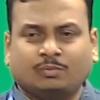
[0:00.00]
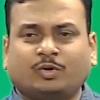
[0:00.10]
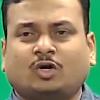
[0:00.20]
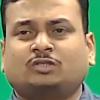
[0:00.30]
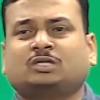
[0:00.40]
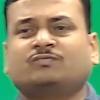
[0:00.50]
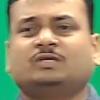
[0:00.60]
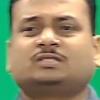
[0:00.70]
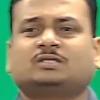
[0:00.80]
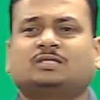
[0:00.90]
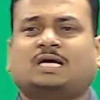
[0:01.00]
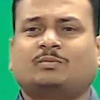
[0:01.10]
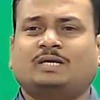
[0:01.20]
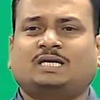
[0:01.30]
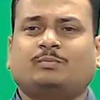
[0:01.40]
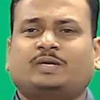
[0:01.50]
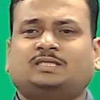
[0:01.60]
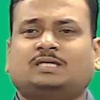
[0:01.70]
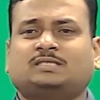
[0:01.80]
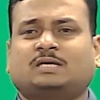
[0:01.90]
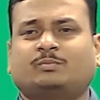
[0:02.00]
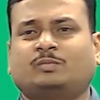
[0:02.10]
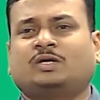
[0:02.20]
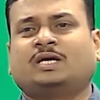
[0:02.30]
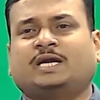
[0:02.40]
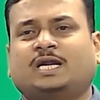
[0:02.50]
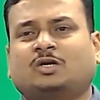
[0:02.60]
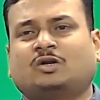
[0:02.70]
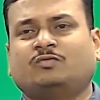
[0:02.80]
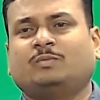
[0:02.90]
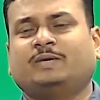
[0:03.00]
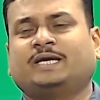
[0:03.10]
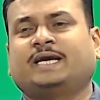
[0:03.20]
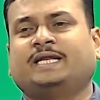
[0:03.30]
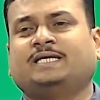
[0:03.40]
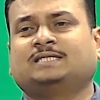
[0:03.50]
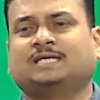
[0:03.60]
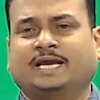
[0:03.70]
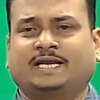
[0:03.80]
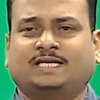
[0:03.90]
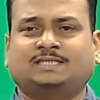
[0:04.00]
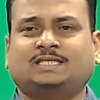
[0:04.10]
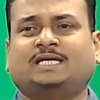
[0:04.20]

Because of this thermal temperature, some electron will be gaining energy,